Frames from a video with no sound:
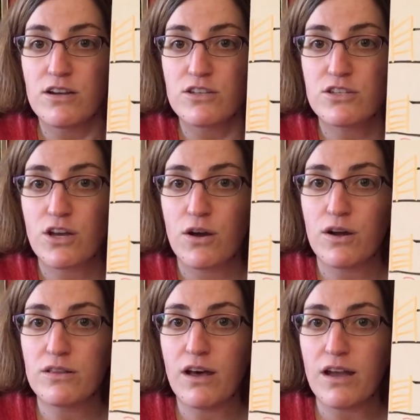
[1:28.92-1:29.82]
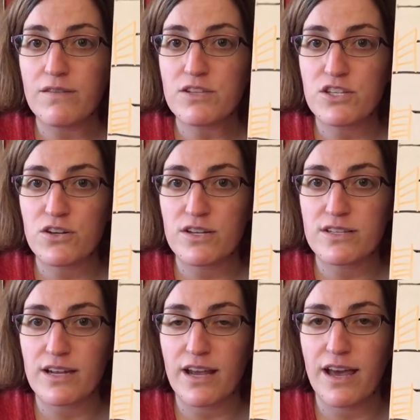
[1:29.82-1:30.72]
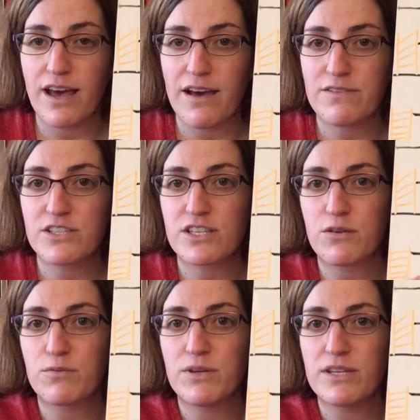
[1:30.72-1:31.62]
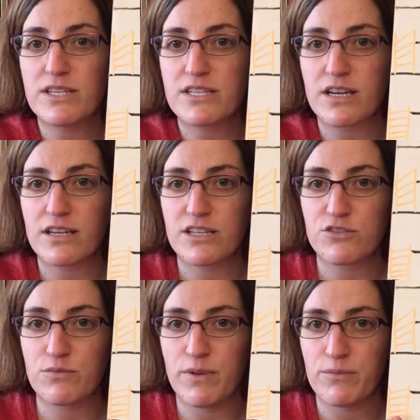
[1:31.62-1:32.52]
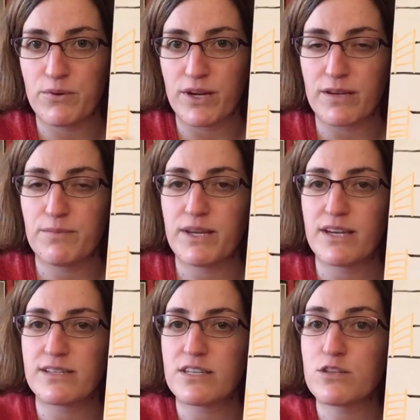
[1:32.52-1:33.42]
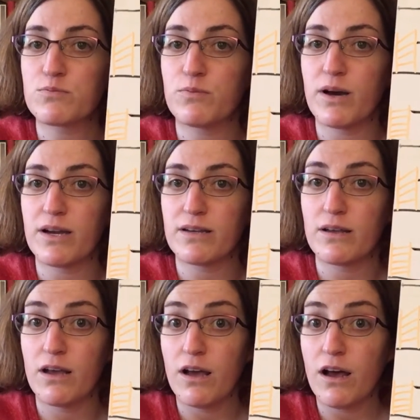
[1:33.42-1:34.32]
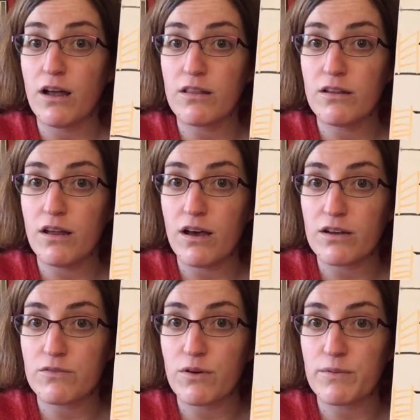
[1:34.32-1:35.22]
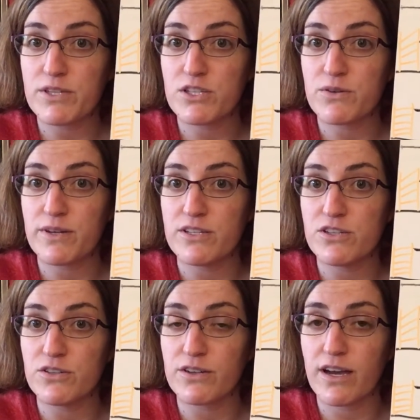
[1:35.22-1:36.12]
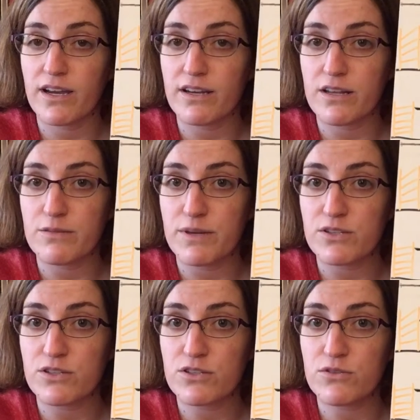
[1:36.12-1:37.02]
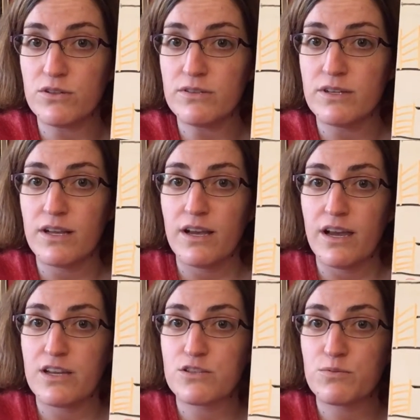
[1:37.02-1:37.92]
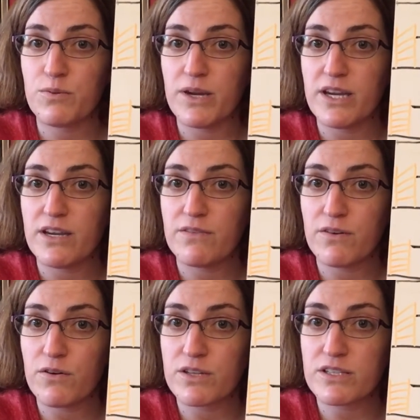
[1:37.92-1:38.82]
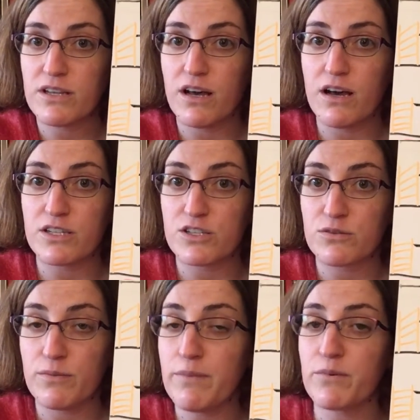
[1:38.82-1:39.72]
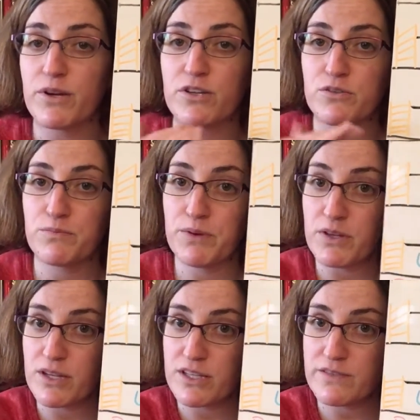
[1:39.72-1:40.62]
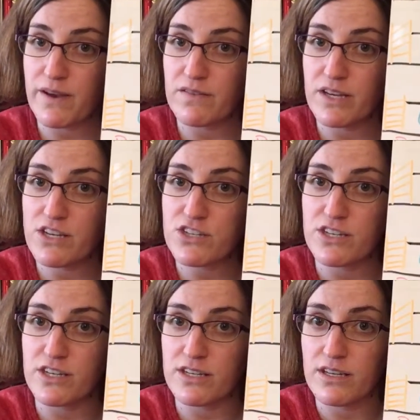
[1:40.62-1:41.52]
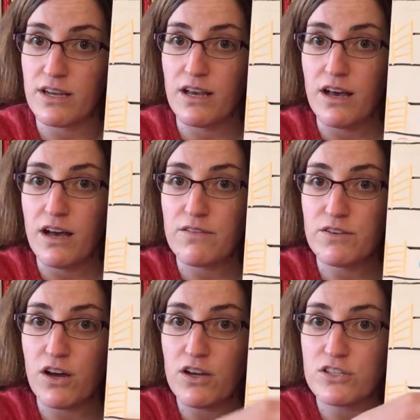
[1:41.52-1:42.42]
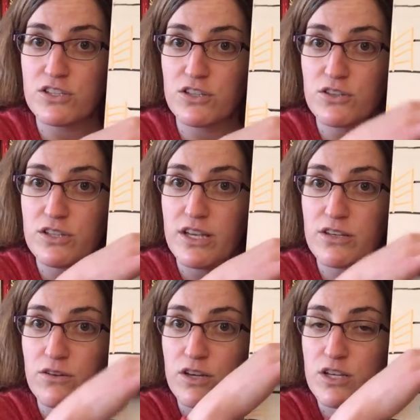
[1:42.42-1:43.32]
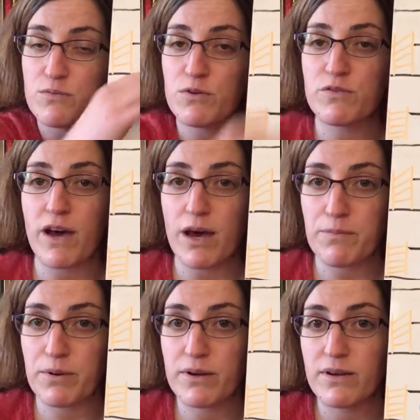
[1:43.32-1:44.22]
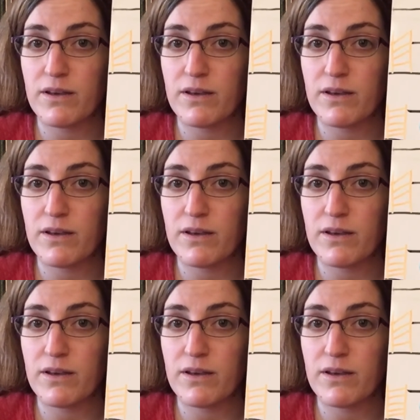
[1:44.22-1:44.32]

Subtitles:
So a lot of students that I have just get really stuck in this remembering, because this is what a lot of what we do in junior high and elementary school is we focus a lot on just remembering, because we're building this foundation of knowledge you're then going to move up